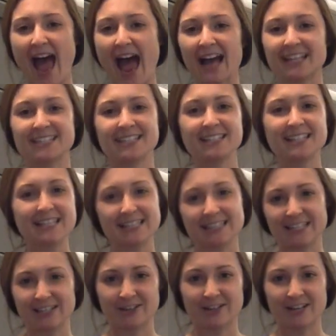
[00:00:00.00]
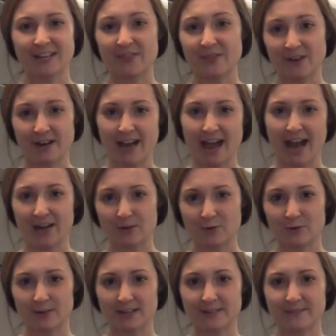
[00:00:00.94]
excellent leader in their
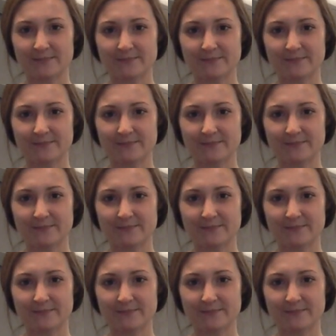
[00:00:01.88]
category.